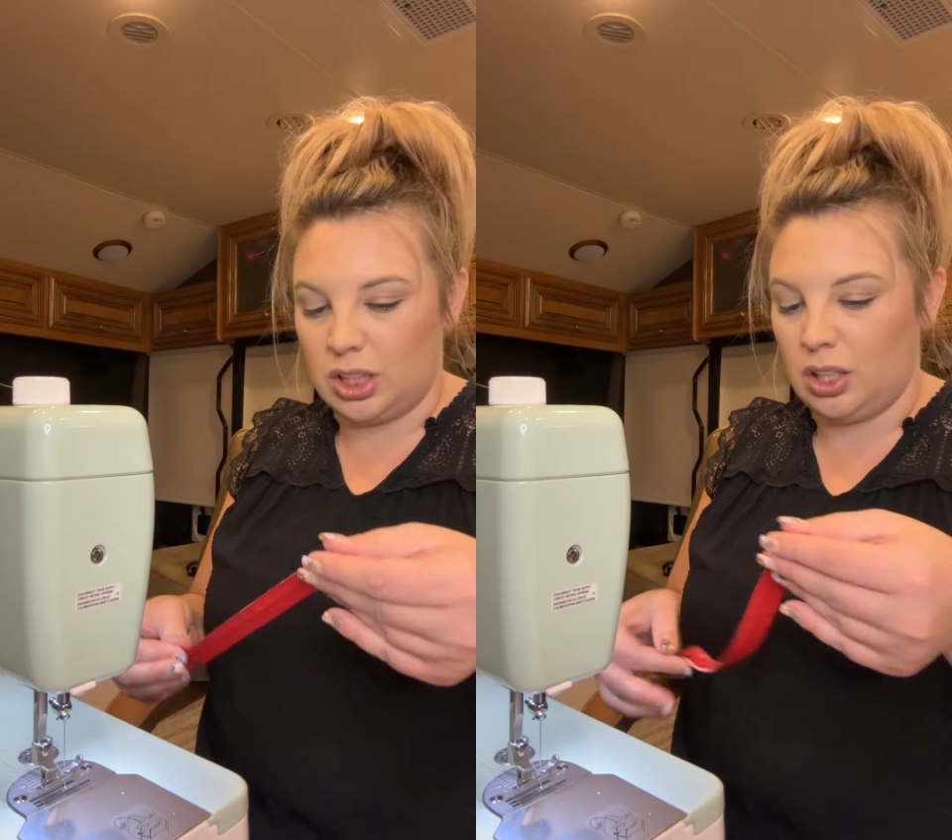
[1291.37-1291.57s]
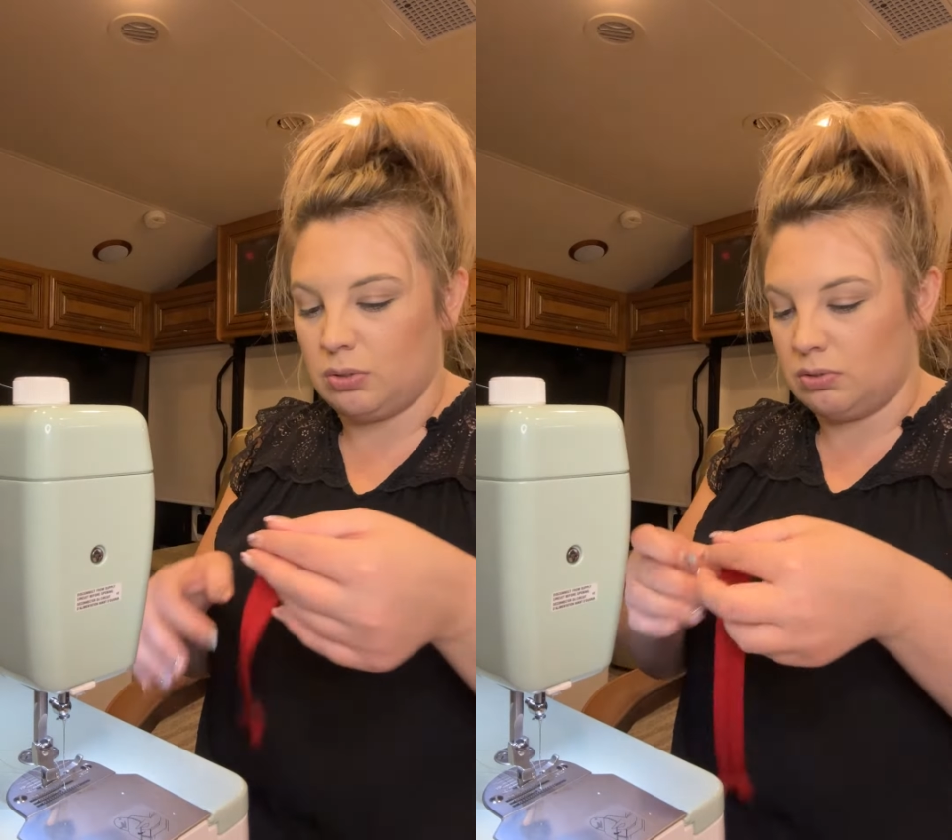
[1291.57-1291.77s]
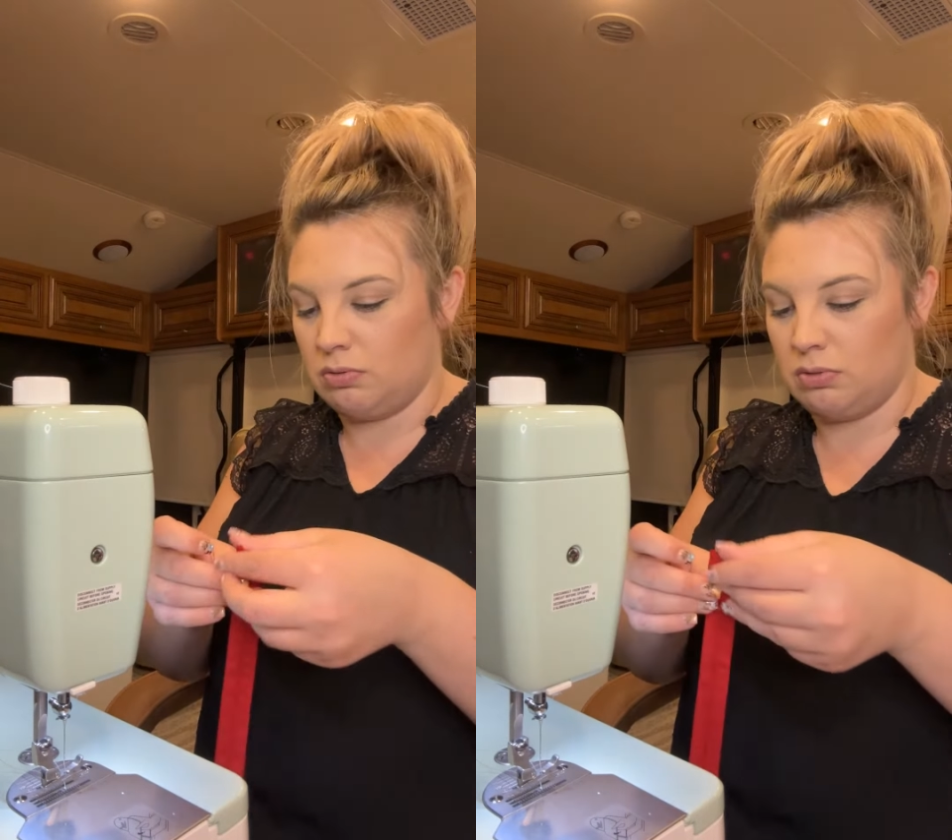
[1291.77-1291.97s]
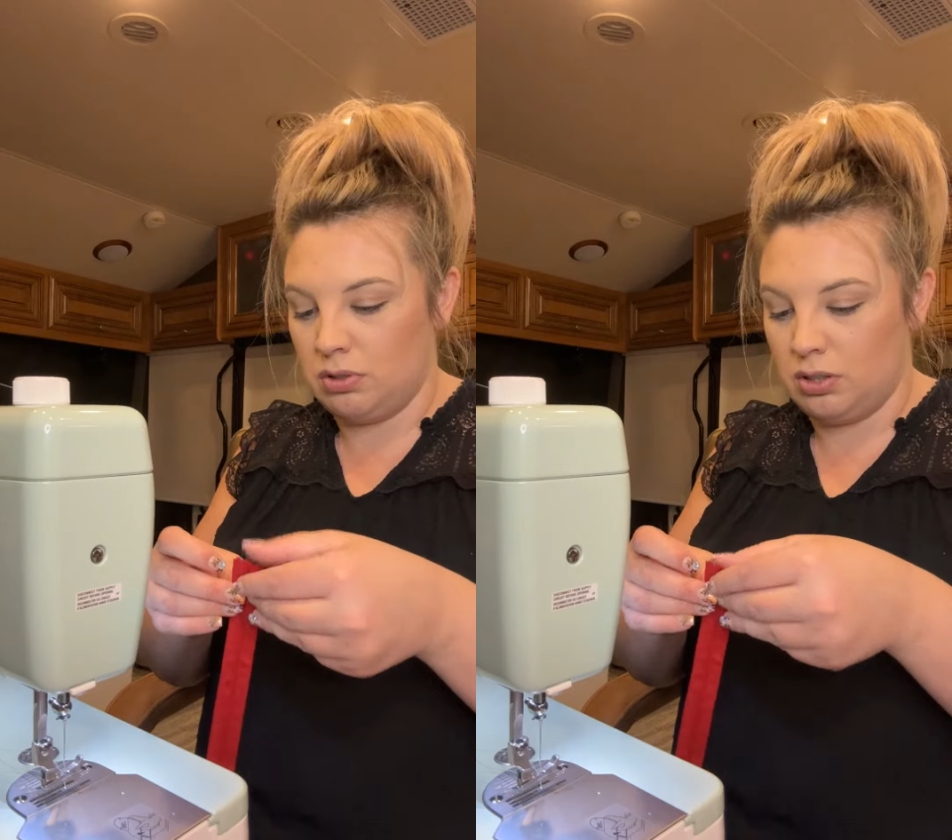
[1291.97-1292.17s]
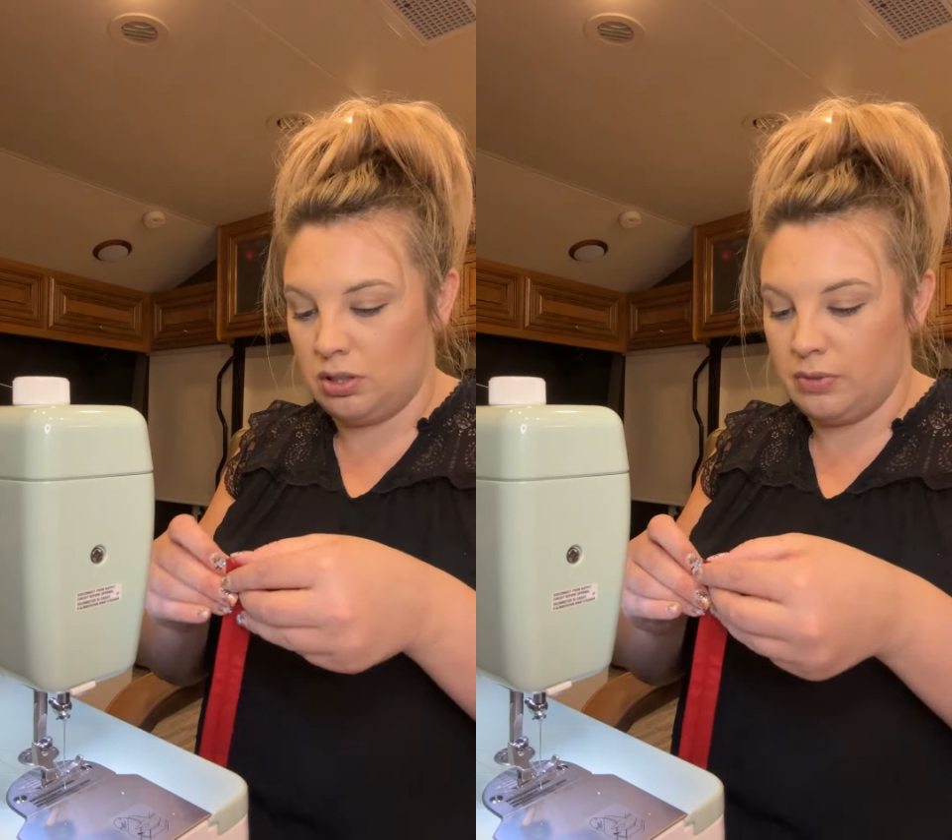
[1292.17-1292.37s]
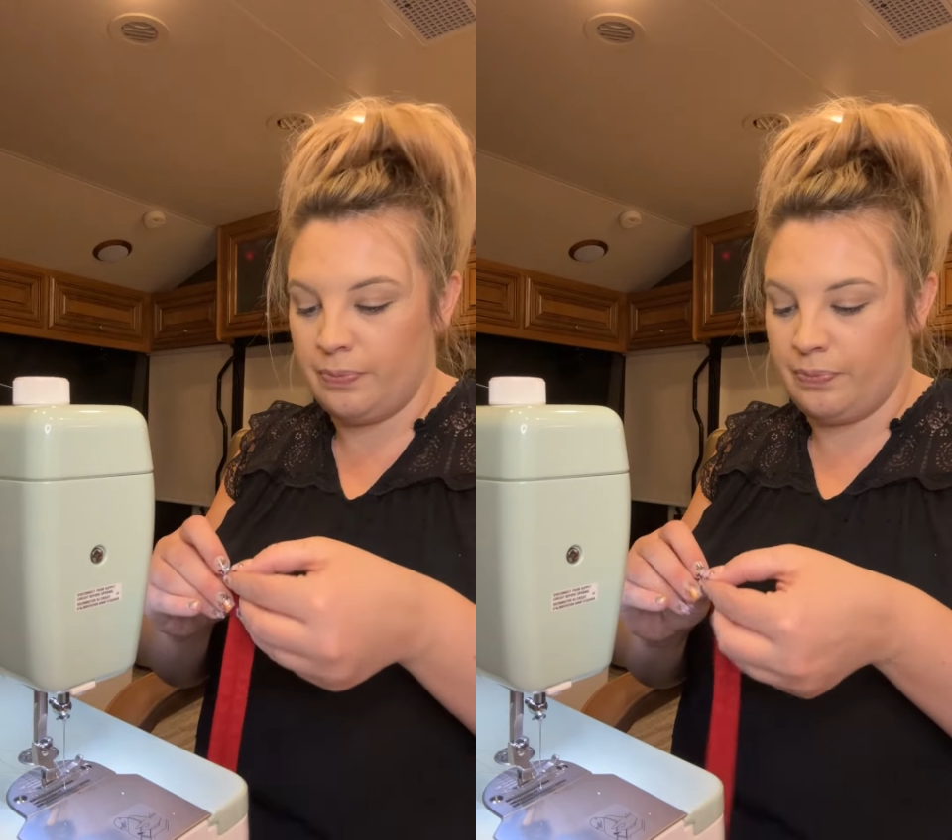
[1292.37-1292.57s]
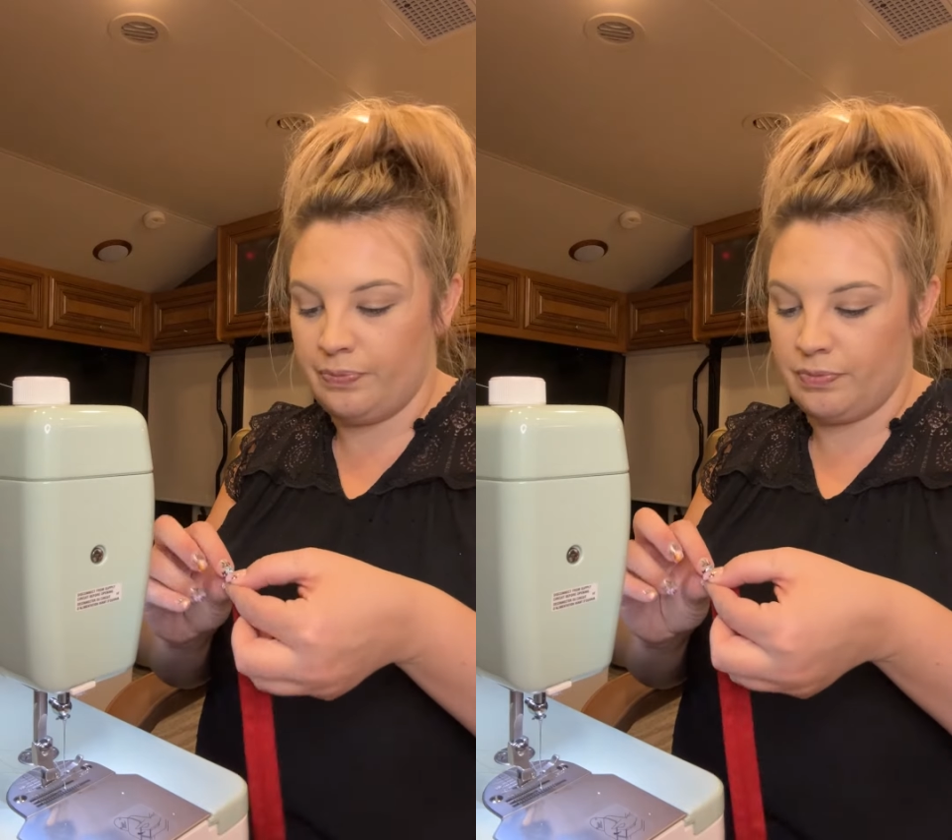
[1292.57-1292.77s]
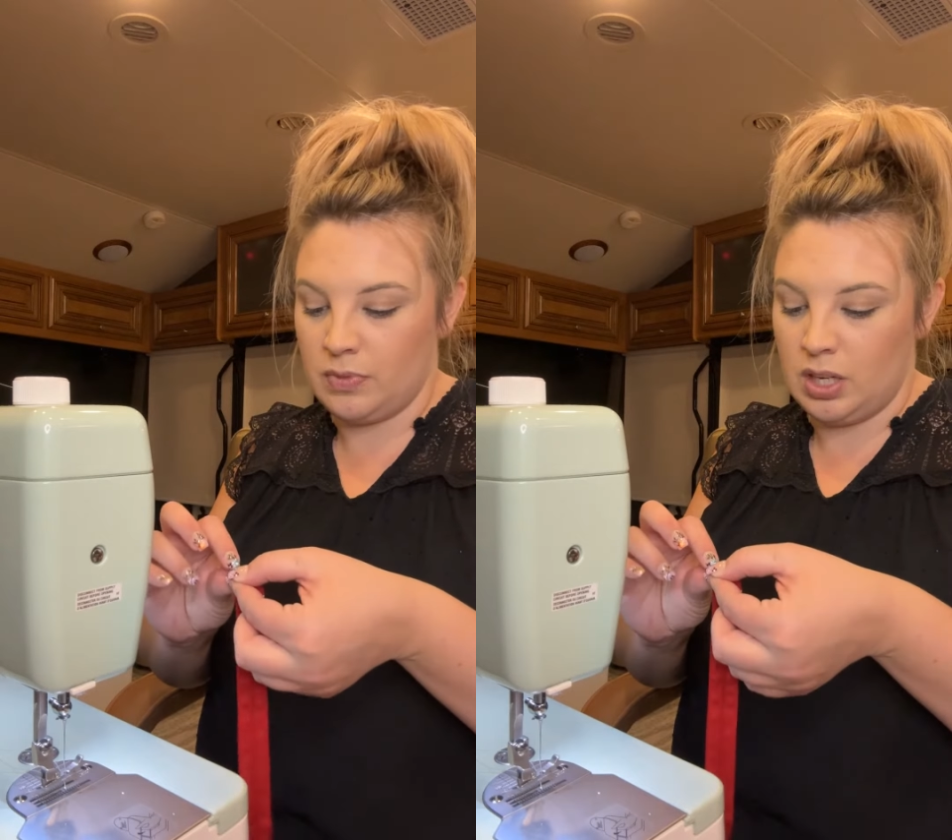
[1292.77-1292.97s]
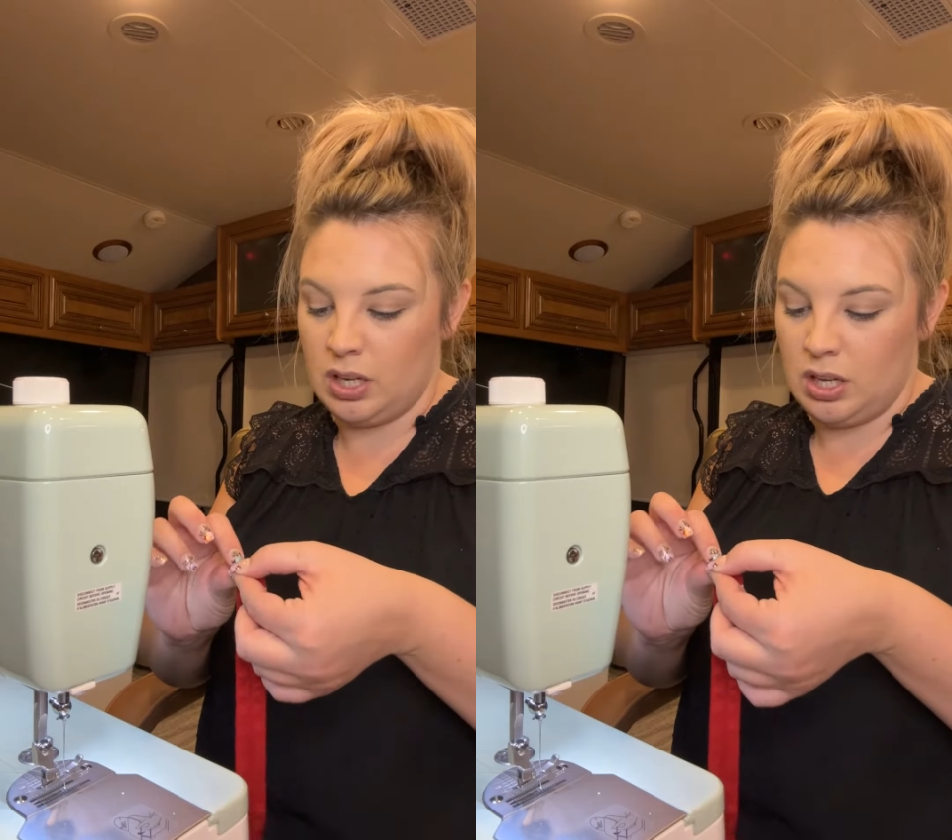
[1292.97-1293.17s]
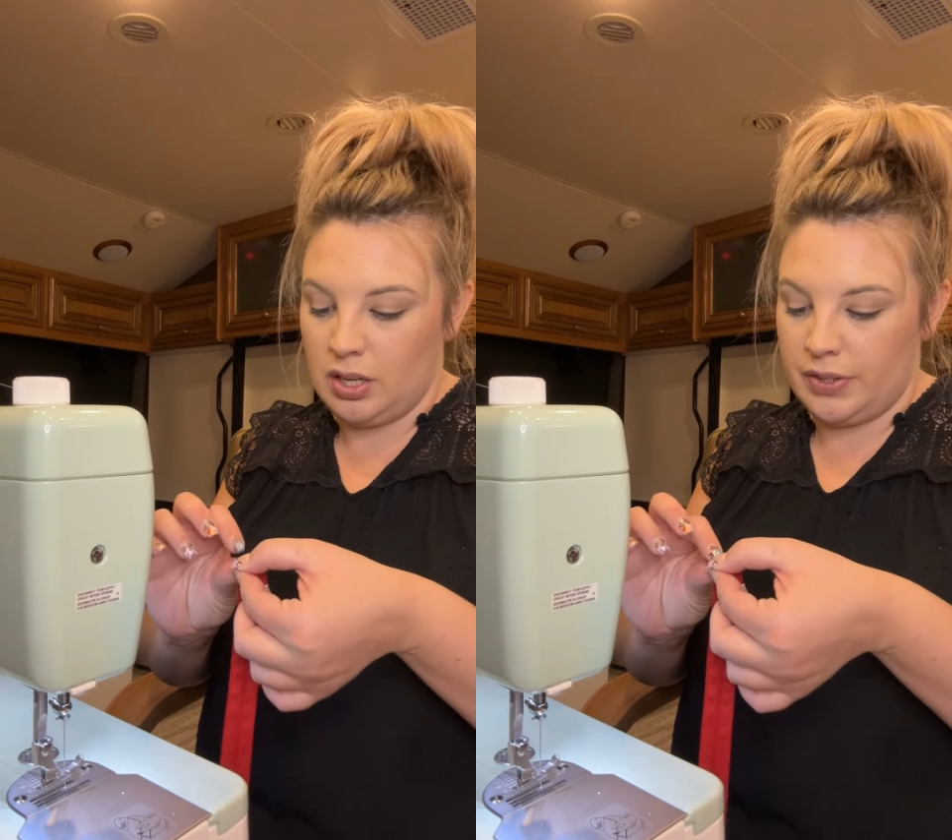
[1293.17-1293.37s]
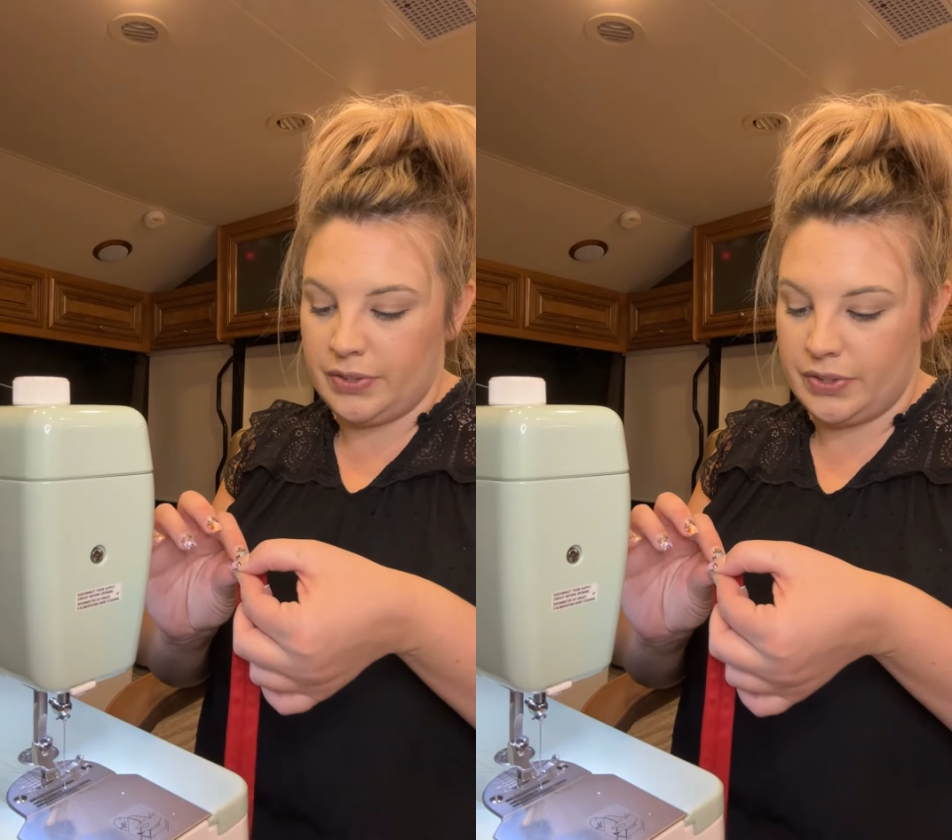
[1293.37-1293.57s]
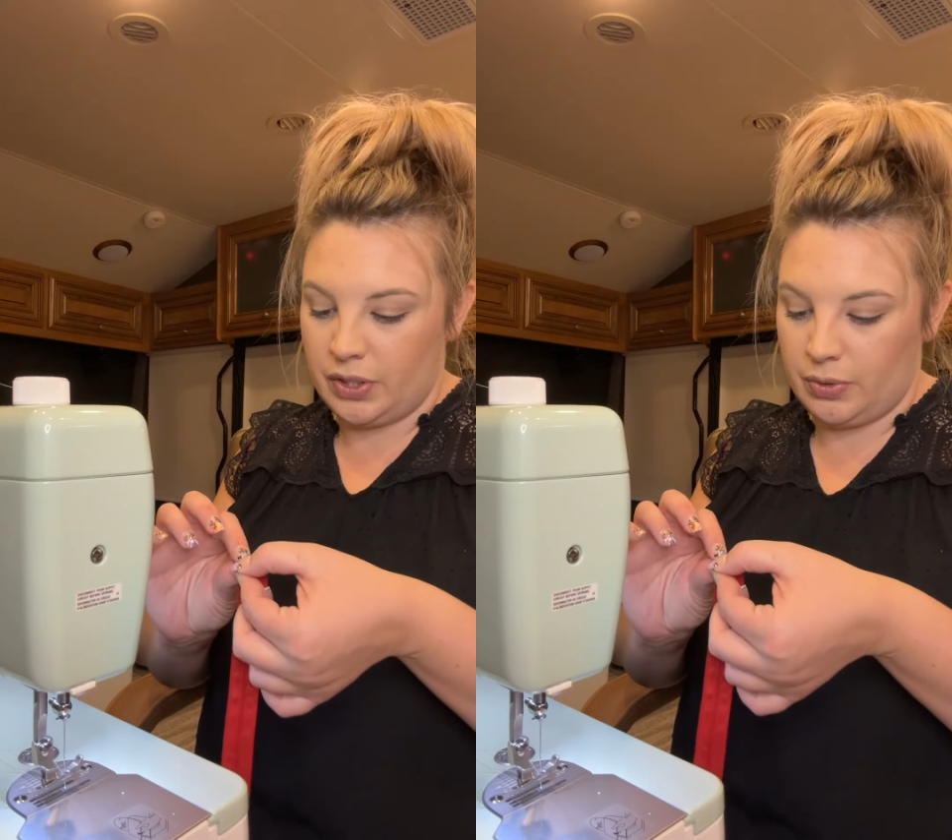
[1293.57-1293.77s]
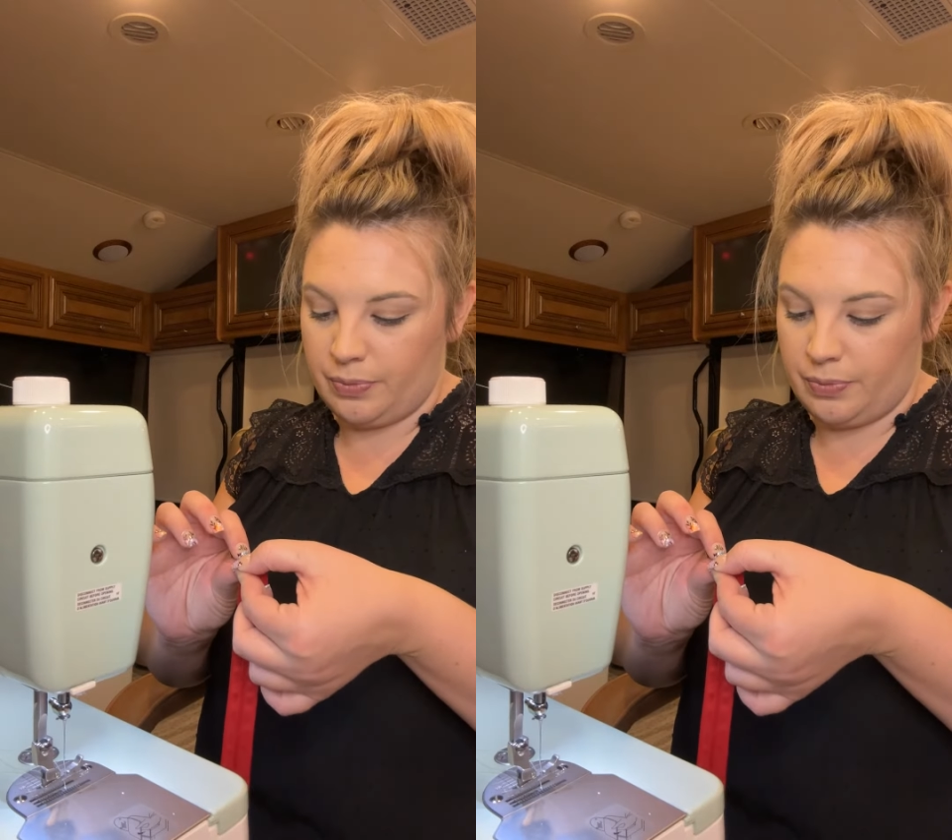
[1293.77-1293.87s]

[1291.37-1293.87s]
So this is how I always do mine now.